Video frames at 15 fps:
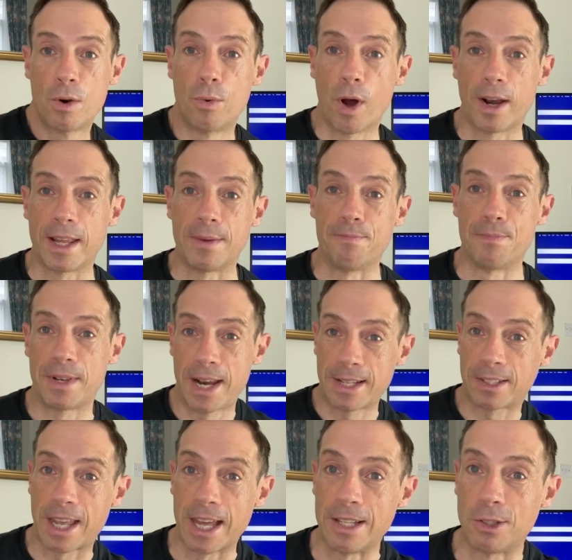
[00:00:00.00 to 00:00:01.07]
Righty,
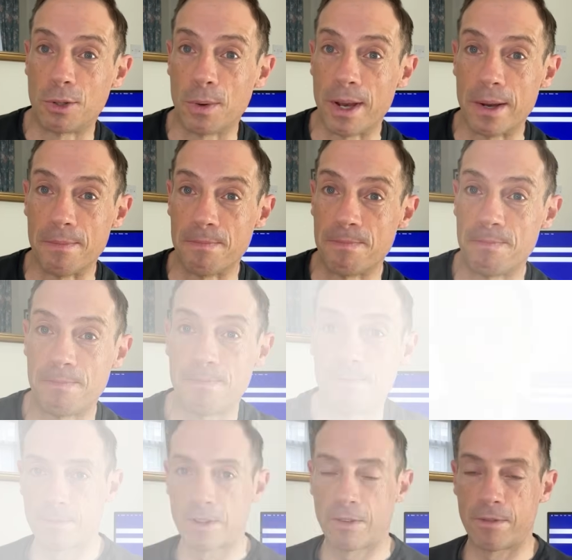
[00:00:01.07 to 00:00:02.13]
let's get into it.
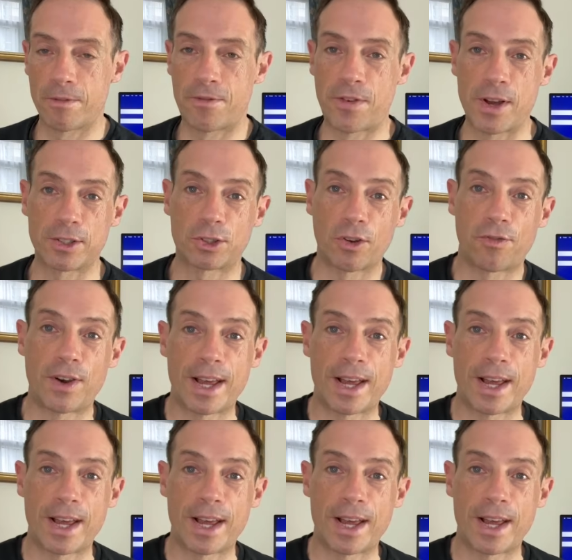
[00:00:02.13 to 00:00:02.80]
First off,